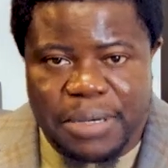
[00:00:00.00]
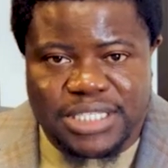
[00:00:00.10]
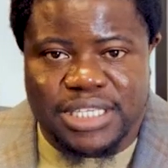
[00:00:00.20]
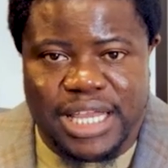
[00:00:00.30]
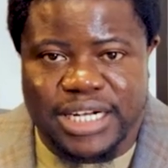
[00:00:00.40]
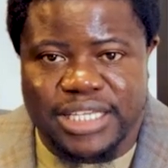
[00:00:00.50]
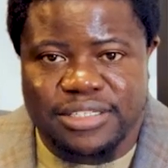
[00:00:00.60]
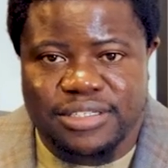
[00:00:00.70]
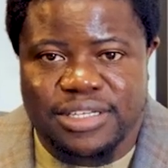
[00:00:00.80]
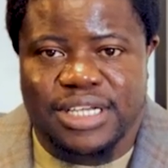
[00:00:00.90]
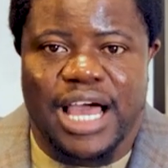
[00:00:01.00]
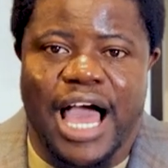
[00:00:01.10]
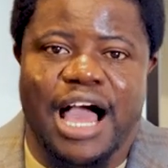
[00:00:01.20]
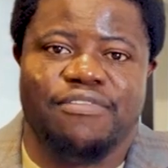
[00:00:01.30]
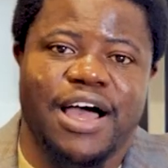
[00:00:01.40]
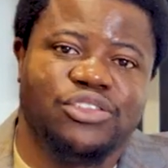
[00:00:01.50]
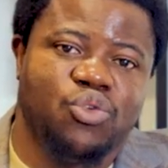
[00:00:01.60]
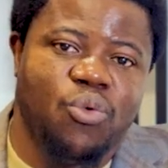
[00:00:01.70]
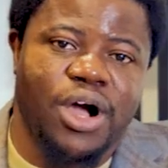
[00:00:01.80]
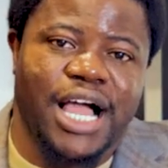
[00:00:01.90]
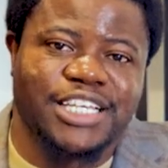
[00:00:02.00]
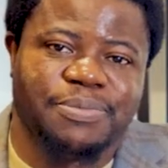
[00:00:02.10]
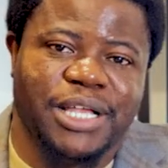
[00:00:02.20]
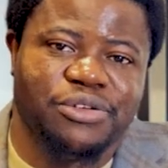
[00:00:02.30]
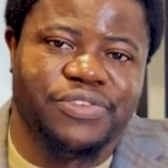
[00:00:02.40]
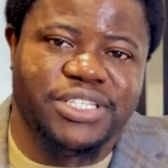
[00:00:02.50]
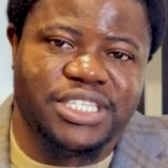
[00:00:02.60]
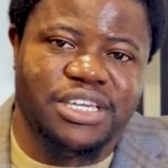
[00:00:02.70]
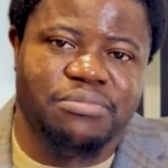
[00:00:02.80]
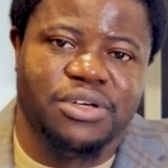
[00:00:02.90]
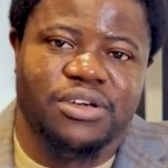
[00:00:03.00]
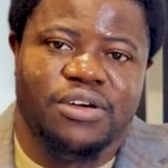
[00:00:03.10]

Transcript: Personally, I've had to work as part of a team